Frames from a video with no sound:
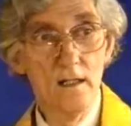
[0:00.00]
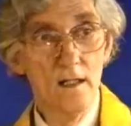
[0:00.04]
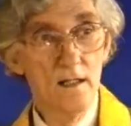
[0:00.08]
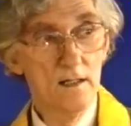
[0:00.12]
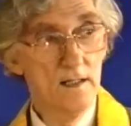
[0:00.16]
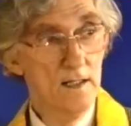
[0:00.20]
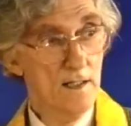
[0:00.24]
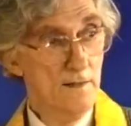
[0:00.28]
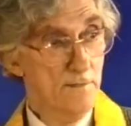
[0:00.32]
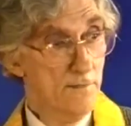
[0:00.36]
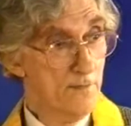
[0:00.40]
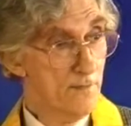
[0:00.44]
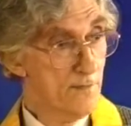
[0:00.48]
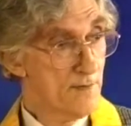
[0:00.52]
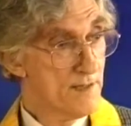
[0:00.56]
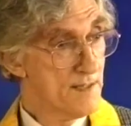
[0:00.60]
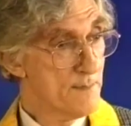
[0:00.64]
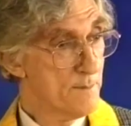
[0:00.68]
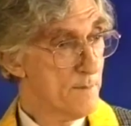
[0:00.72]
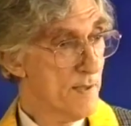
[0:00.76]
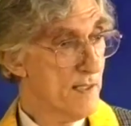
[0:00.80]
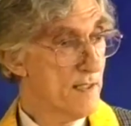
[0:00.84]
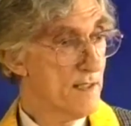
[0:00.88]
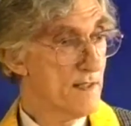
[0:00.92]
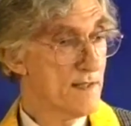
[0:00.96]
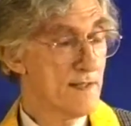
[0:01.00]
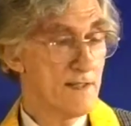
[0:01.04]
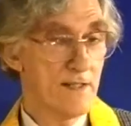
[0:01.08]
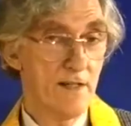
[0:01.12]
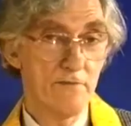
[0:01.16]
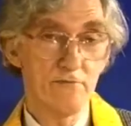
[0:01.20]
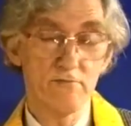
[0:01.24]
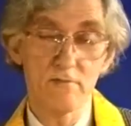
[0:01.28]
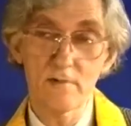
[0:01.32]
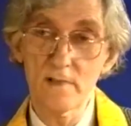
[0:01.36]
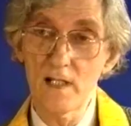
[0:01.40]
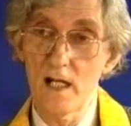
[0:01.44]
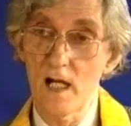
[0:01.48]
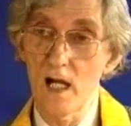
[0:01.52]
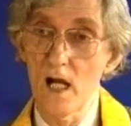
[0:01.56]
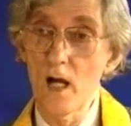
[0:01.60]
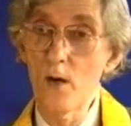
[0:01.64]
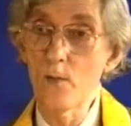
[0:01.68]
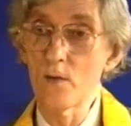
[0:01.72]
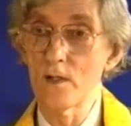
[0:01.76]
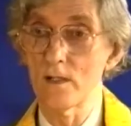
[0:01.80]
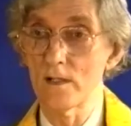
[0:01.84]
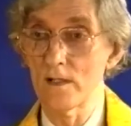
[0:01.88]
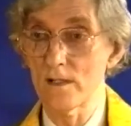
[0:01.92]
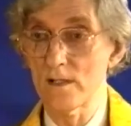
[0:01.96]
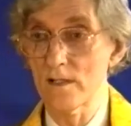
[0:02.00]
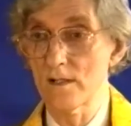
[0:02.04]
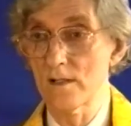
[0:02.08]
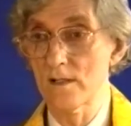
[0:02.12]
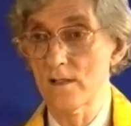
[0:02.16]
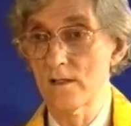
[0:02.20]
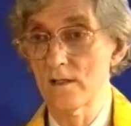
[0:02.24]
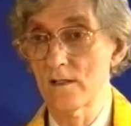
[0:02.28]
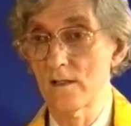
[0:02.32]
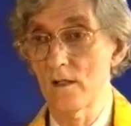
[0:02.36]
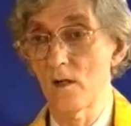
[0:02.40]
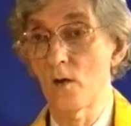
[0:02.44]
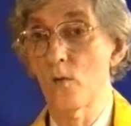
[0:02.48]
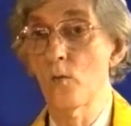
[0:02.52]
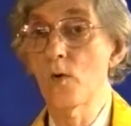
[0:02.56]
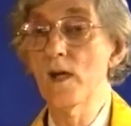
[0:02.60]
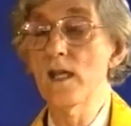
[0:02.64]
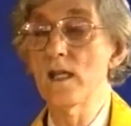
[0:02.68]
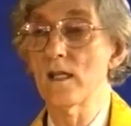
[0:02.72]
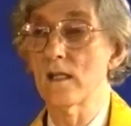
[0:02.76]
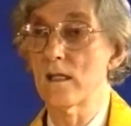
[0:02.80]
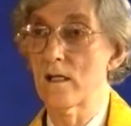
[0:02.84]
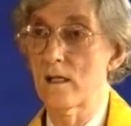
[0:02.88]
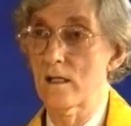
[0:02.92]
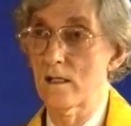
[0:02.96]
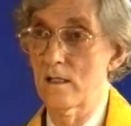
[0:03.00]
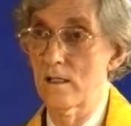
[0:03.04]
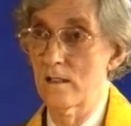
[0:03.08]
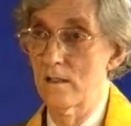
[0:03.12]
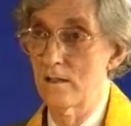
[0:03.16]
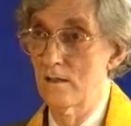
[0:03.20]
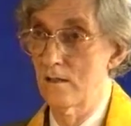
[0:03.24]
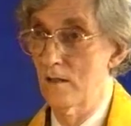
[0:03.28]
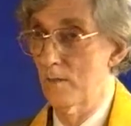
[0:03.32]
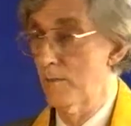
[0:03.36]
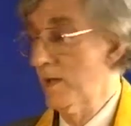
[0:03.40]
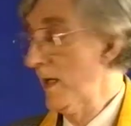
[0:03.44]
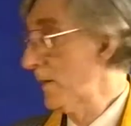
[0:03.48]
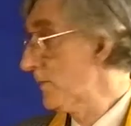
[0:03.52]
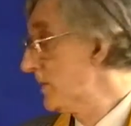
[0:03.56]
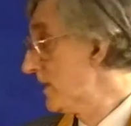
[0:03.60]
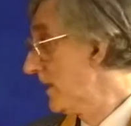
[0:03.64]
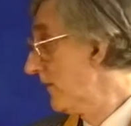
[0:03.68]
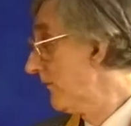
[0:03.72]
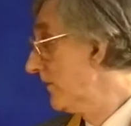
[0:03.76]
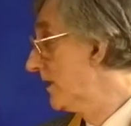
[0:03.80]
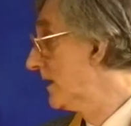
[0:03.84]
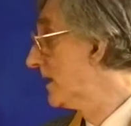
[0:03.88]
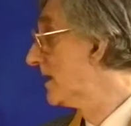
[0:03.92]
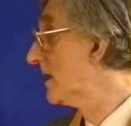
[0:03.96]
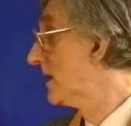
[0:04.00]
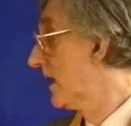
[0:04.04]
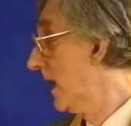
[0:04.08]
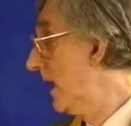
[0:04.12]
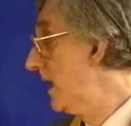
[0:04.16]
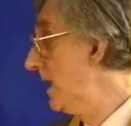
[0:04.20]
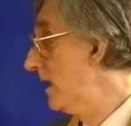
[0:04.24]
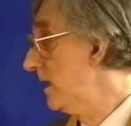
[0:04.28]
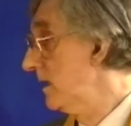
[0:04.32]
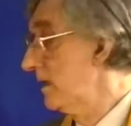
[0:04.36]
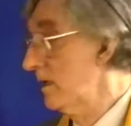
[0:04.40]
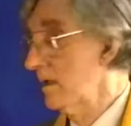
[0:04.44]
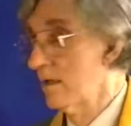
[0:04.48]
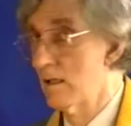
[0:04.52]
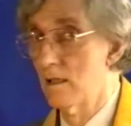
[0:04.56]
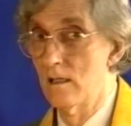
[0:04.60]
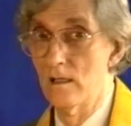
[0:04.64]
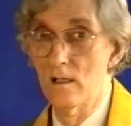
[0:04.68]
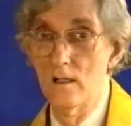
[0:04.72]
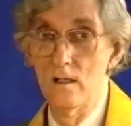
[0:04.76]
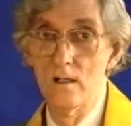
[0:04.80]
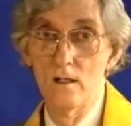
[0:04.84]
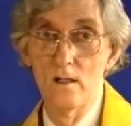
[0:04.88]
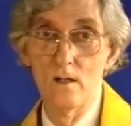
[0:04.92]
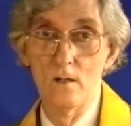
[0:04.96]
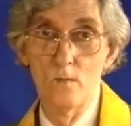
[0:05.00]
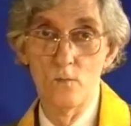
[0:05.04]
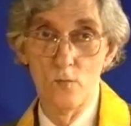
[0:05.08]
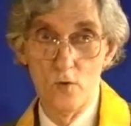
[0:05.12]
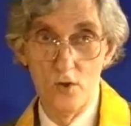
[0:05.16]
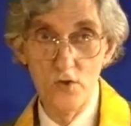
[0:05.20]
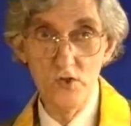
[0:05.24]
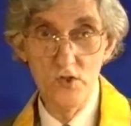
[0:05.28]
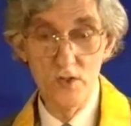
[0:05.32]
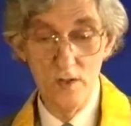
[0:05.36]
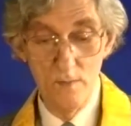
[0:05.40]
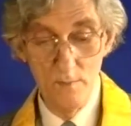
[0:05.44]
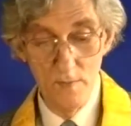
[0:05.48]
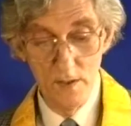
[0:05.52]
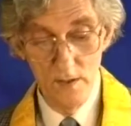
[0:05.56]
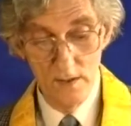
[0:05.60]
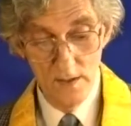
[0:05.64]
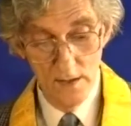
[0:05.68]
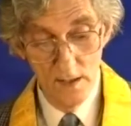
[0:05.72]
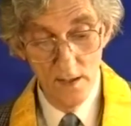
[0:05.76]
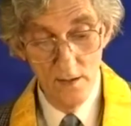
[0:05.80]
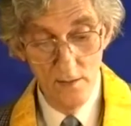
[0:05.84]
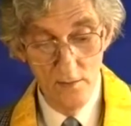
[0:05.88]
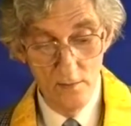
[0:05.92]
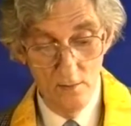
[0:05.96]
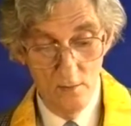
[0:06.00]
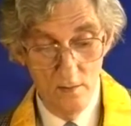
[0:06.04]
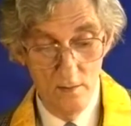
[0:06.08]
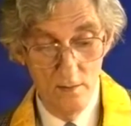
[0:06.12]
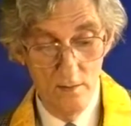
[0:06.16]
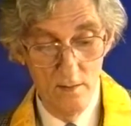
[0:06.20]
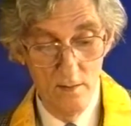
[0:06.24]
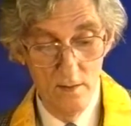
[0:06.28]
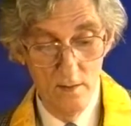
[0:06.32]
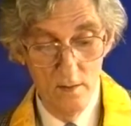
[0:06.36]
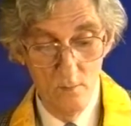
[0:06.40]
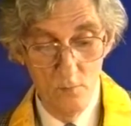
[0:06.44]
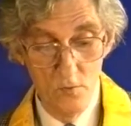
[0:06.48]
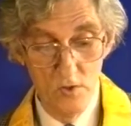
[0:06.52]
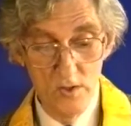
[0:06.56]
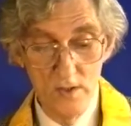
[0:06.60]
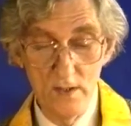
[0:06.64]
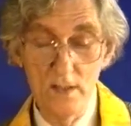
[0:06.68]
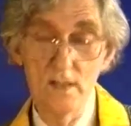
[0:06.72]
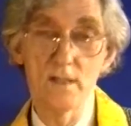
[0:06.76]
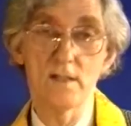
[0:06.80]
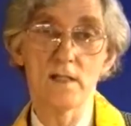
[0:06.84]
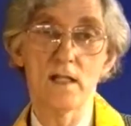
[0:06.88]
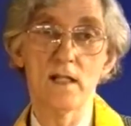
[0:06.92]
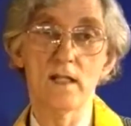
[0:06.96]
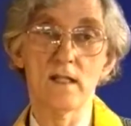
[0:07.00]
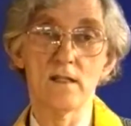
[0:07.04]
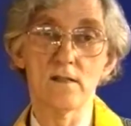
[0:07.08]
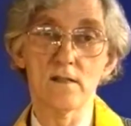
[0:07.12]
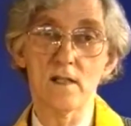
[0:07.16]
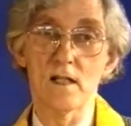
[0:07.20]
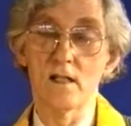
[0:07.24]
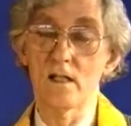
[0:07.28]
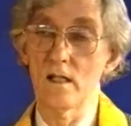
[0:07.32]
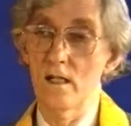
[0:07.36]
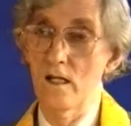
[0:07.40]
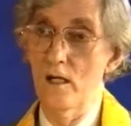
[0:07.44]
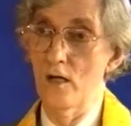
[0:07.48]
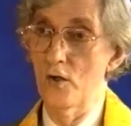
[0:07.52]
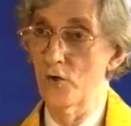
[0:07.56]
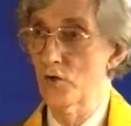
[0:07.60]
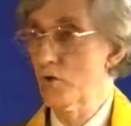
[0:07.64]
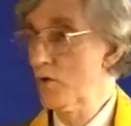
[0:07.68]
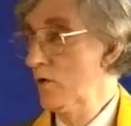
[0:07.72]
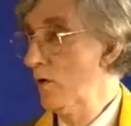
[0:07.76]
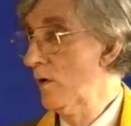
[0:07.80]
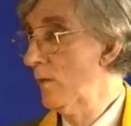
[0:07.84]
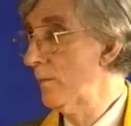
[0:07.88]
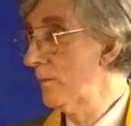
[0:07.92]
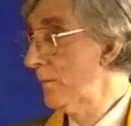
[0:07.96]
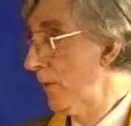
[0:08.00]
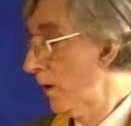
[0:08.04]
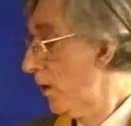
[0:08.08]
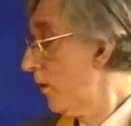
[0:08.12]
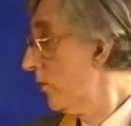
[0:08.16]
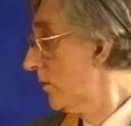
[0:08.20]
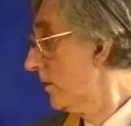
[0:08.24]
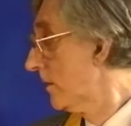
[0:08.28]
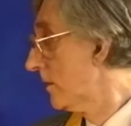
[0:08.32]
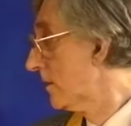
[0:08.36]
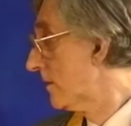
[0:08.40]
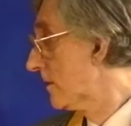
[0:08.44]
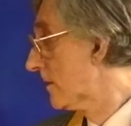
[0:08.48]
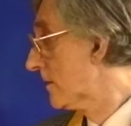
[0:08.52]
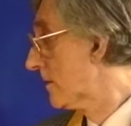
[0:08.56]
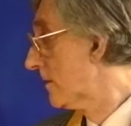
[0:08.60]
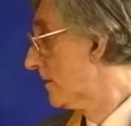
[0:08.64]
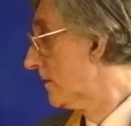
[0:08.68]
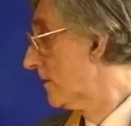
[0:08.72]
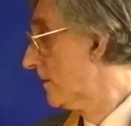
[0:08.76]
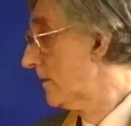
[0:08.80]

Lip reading: And if you spend several hours a week, or perhaps even a day, watching material which contains a large component